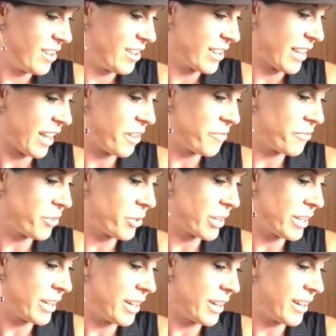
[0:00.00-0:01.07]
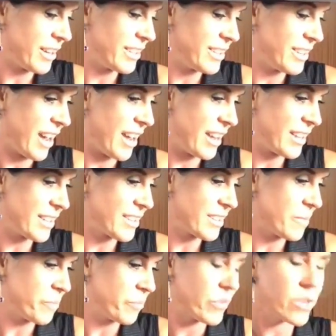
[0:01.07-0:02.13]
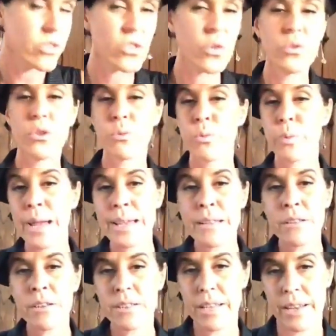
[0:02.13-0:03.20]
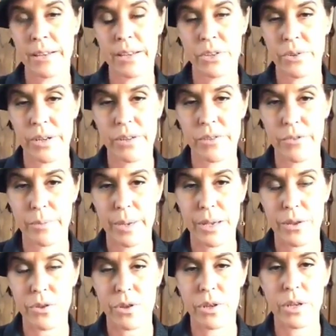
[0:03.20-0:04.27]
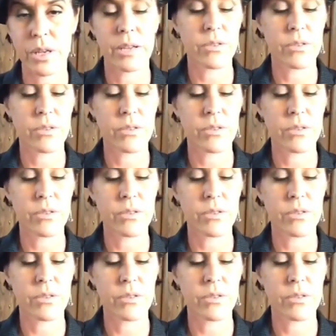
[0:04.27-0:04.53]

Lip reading: California, nice. So the regular 10-day transformation is